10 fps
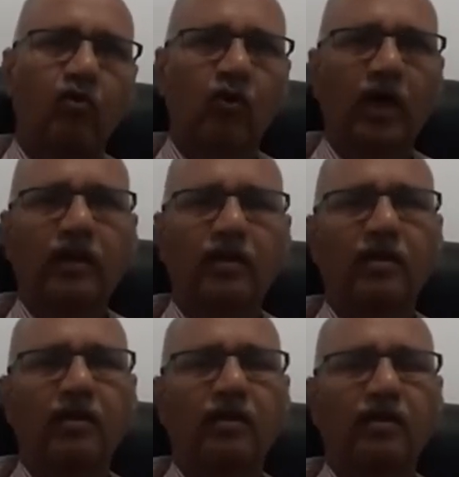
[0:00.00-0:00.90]

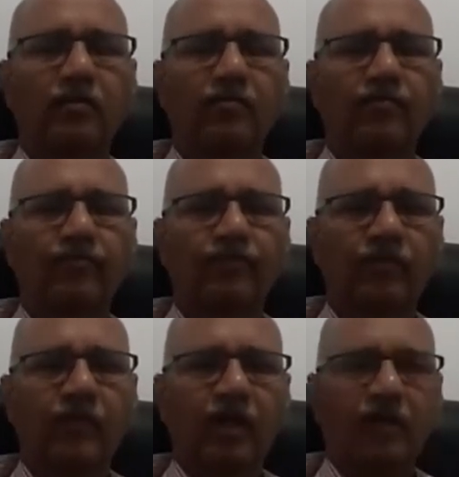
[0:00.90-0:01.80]
One,
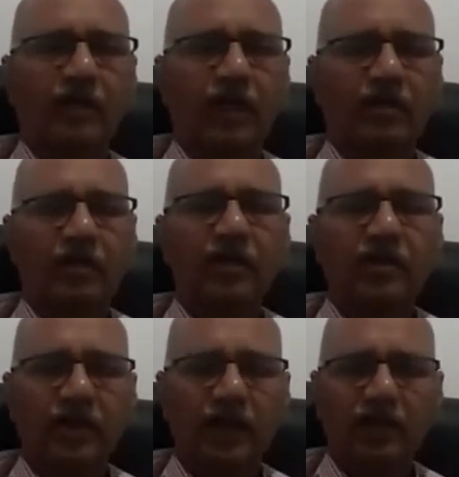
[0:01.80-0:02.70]
that
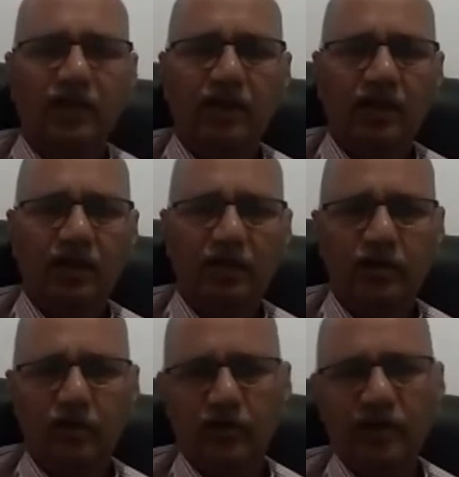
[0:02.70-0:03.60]
it created a
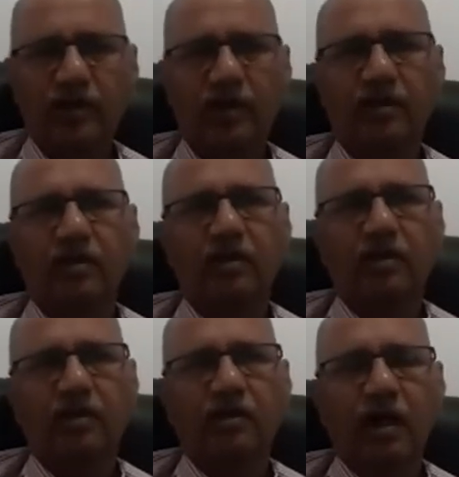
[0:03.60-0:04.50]
situation
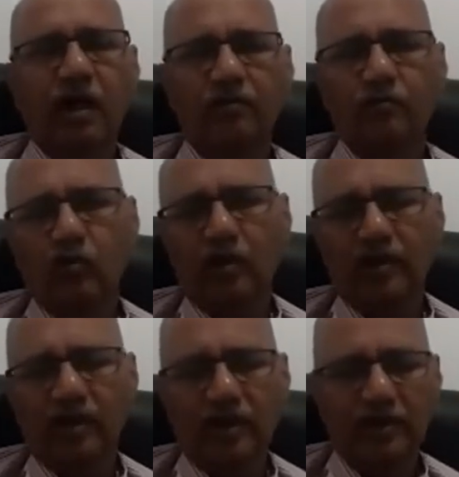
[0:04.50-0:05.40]
of two
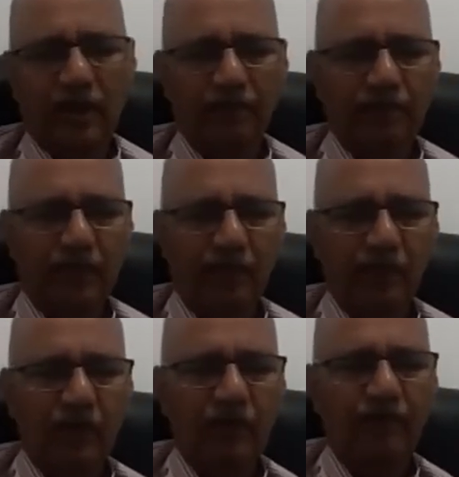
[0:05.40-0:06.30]
categories of
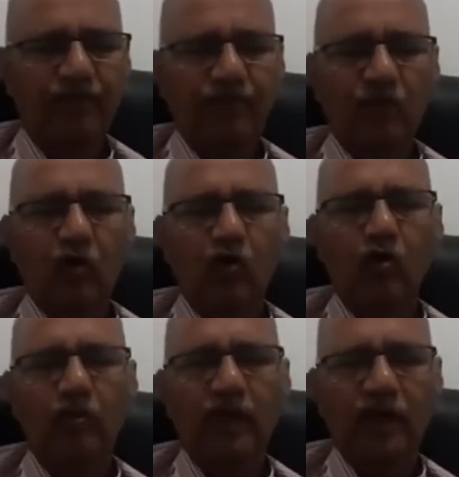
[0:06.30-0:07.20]
people
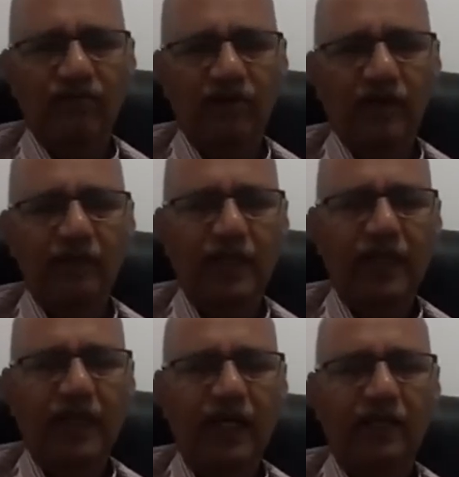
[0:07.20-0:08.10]
who may roughly be
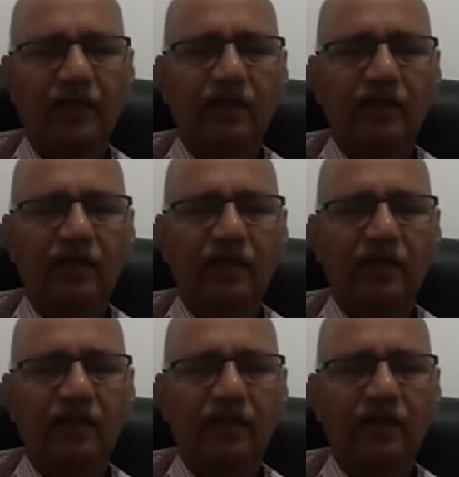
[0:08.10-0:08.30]
called